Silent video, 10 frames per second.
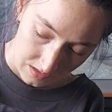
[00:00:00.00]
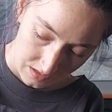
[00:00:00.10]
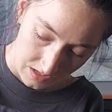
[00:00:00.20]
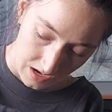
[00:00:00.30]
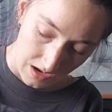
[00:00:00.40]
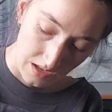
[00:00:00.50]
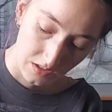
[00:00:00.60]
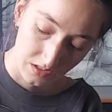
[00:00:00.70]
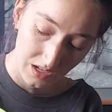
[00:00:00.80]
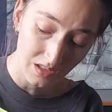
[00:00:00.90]
Yeah, and
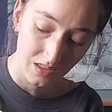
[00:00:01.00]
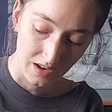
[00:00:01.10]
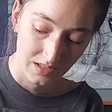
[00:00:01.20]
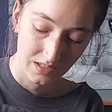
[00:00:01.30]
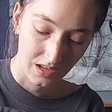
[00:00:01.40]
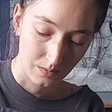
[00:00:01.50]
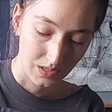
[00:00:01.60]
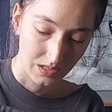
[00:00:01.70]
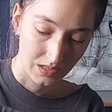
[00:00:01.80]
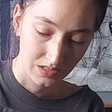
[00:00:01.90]
there's like a lot of sediment
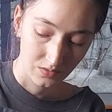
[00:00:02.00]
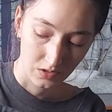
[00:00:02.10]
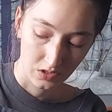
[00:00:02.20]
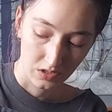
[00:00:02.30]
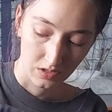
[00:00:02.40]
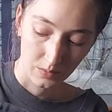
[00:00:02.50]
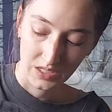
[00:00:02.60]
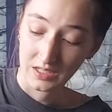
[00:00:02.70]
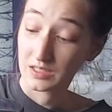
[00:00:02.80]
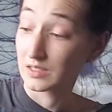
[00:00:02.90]
in this for sure,
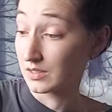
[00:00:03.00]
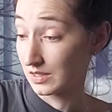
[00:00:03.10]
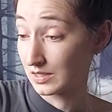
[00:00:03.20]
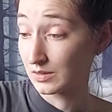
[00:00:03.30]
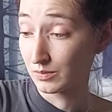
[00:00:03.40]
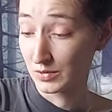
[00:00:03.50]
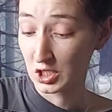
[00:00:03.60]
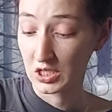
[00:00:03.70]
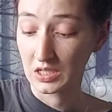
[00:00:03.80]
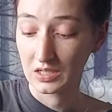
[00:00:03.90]
because this
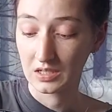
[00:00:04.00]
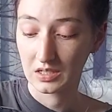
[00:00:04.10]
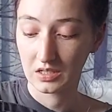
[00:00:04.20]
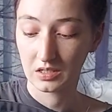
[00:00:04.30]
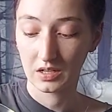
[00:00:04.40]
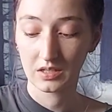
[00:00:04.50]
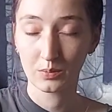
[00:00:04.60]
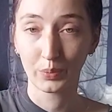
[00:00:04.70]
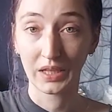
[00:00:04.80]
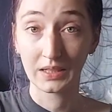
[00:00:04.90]
machine does
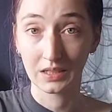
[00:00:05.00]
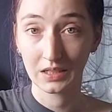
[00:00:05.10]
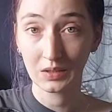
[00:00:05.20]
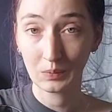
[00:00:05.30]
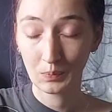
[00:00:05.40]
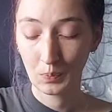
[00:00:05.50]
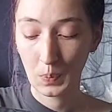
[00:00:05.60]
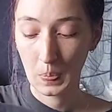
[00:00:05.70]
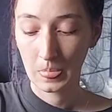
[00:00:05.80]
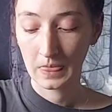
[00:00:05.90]
blend it.
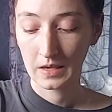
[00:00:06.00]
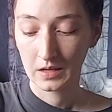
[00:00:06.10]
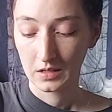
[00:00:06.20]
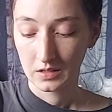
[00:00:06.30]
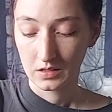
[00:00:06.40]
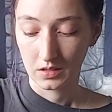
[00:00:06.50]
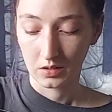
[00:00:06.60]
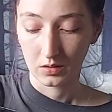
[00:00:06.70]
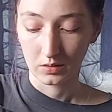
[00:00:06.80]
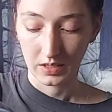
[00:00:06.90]

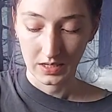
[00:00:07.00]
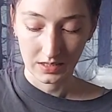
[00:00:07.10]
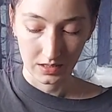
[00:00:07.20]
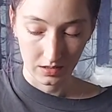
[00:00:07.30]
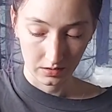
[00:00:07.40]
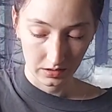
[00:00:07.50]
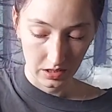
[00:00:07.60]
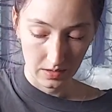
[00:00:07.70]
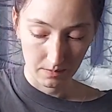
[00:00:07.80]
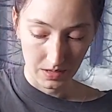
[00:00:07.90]
So like I said earlier,
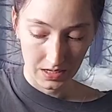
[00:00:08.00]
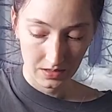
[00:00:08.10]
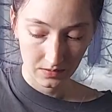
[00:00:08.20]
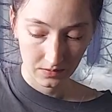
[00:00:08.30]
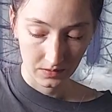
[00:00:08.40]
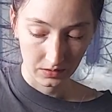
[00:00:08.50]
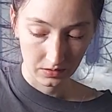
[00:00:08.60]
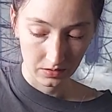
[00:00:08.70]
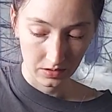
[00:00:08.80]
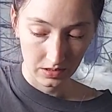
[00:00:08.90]
I might
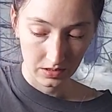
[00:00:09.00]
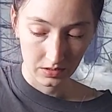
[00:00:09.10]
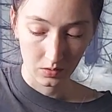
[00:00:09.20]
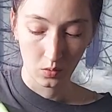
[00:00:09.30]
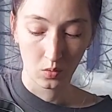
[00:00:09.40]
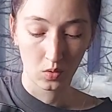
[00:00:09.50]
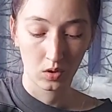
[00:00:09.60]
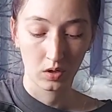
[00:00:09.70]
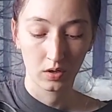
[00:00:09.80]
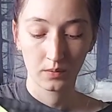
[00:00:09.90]
filter this
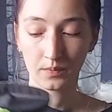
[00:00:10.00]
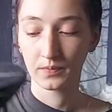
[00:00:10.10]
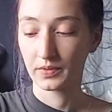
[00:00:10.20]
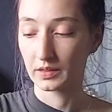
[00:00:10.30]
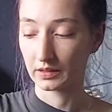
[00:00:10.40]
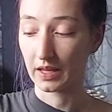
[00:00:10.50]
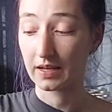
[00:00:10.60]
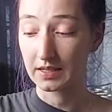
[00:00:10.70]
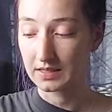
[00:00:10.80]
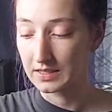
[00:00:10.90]
or let
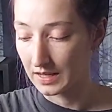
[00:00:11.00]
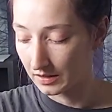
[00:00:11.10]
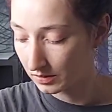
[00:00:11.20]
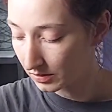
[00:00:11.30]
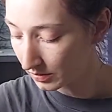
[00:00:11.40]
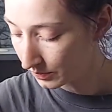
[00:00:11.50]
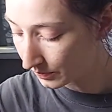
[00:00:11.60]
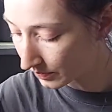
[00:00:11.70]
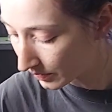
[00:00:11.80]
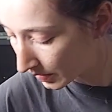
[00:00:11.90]
it settle,
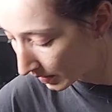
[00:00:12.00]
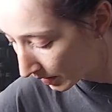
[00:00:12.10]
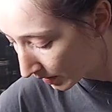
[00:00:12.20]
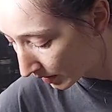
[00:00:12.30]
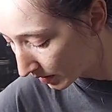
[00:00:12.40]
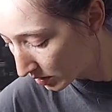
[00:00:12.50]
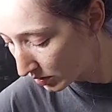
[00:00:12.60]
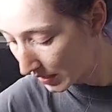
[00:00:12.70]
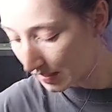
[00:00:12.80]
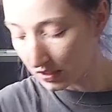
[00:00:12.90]
because you
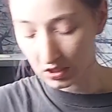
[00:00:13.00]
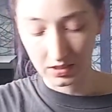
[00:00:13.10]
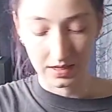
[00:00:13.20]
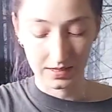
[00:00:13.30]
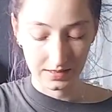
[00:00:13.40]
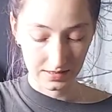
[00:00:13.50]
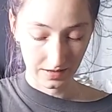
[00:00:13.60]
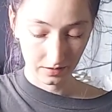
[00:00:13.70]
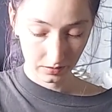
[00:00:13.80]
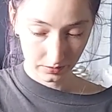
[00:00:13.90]
can just let it
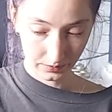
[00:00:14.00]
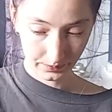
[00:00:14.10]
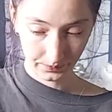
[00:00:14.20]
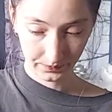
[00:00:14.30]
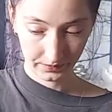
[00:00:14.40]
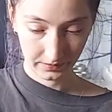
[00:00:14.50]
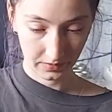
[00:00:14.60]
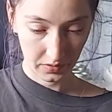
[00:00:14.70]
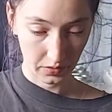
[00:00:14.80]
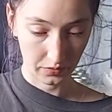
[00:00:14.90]
settle
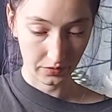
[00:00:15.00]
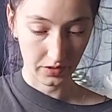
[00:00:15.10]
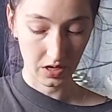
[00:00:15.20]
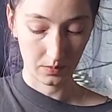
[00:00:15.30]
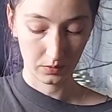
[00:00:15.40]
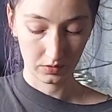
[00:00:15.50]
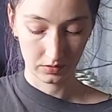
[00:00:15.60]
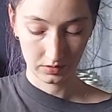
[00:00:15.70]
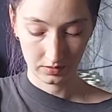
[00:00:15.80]
over a couple,